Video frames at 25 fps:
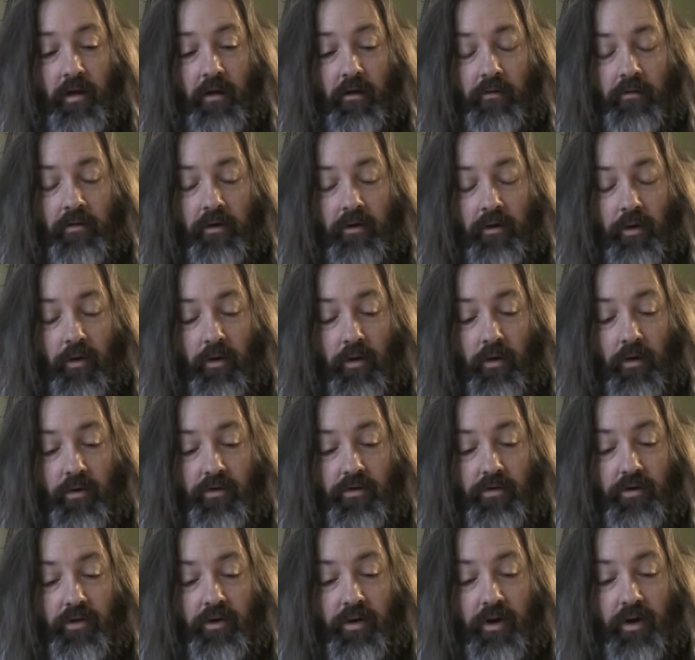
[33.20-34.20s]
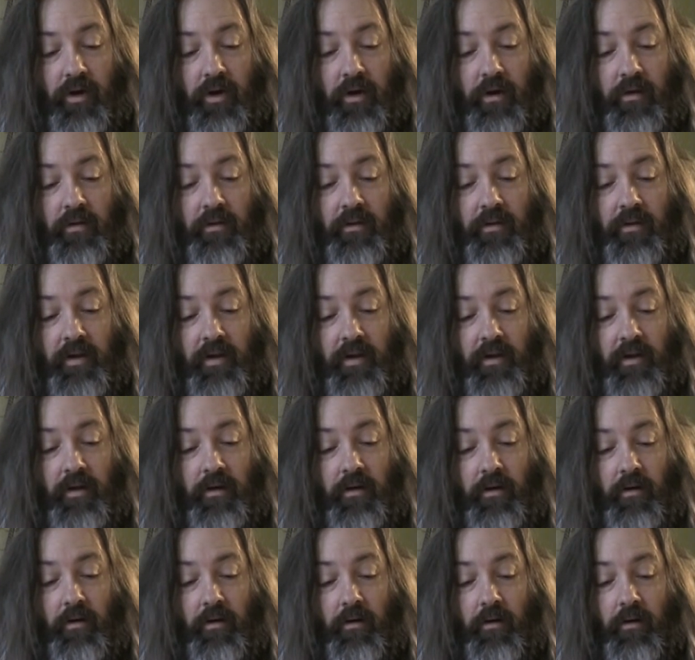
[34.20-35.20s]
The Lord your God
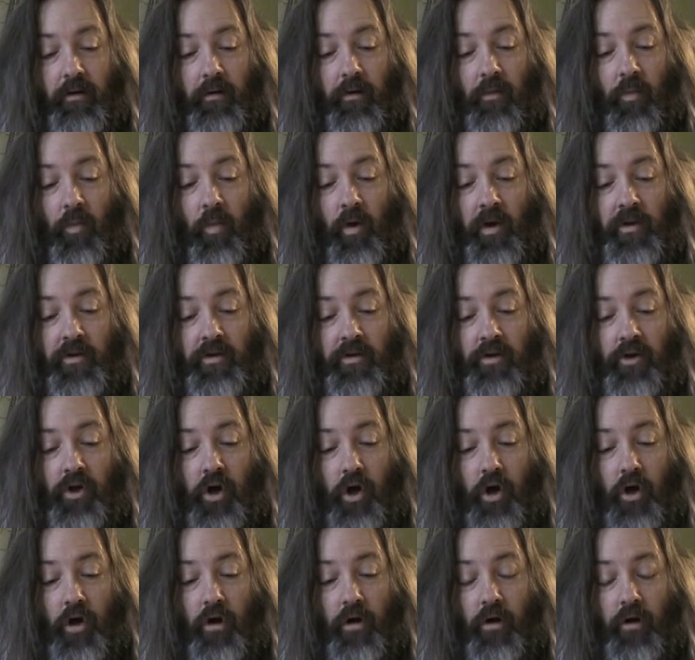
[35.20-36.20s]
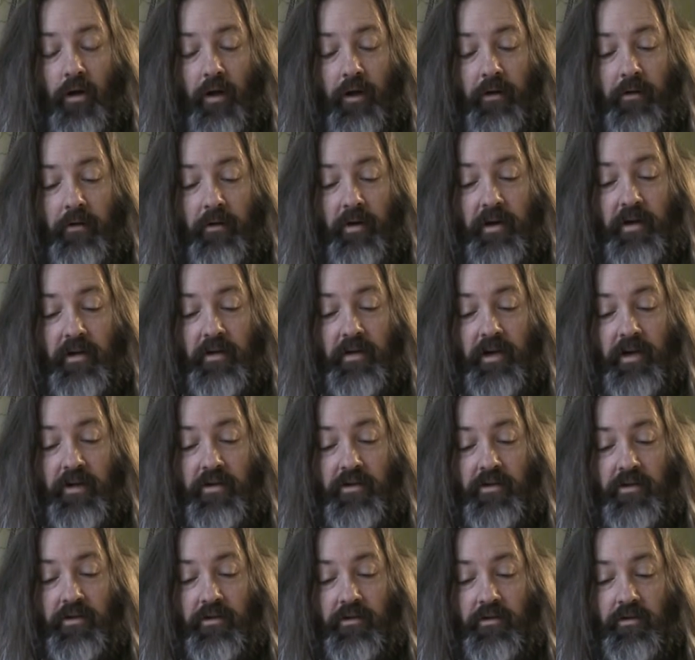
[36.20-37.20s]
there when you call, a great
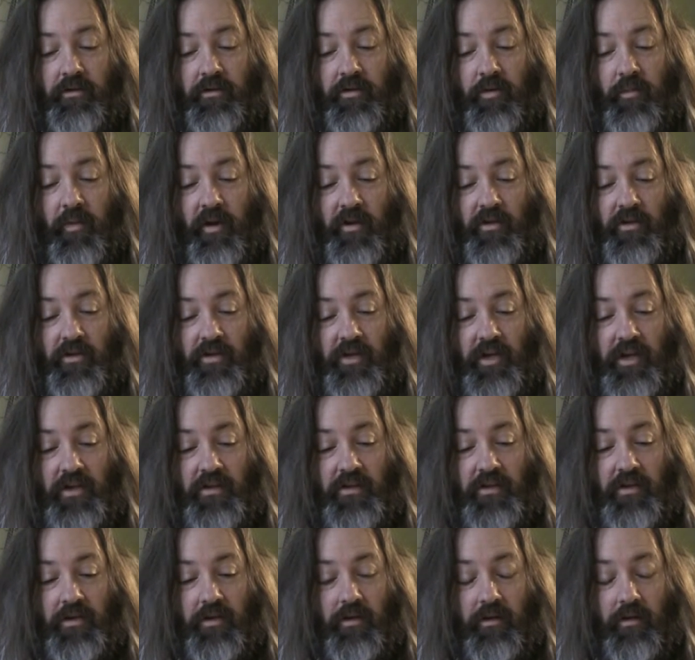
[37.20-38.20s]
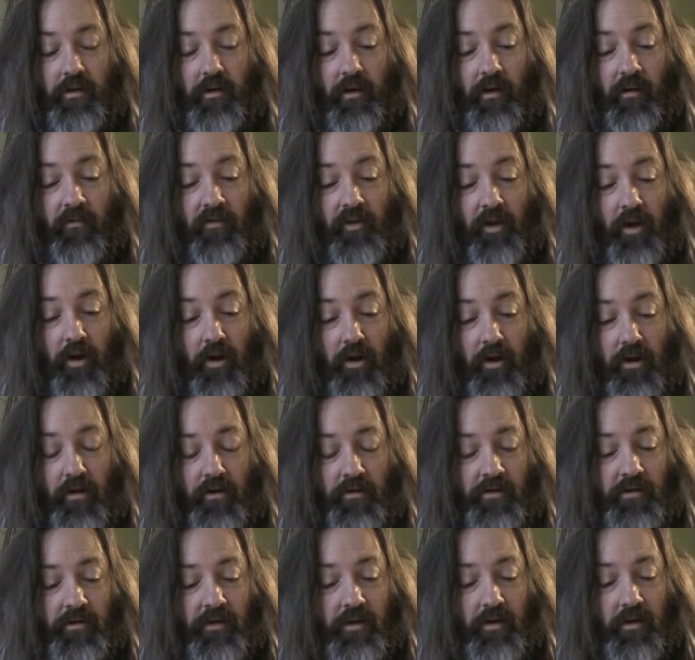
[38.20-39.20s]
nation, so much teaching of
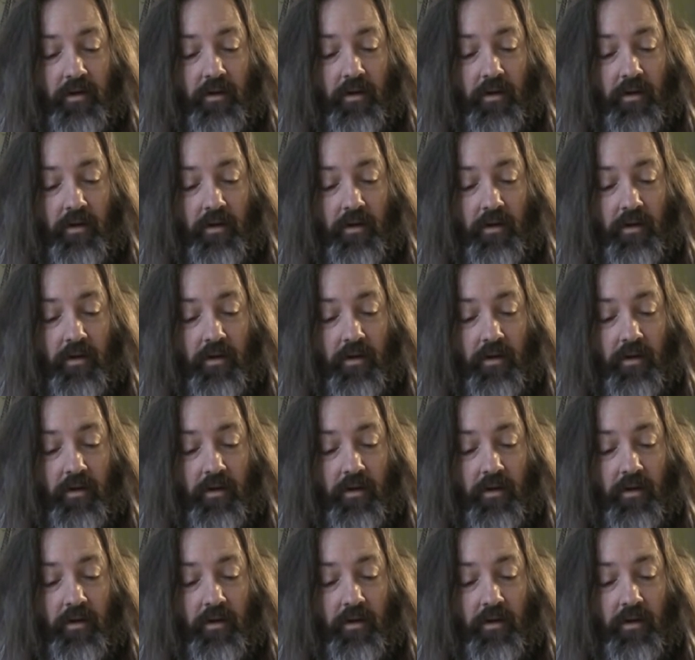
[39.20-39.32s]
laws.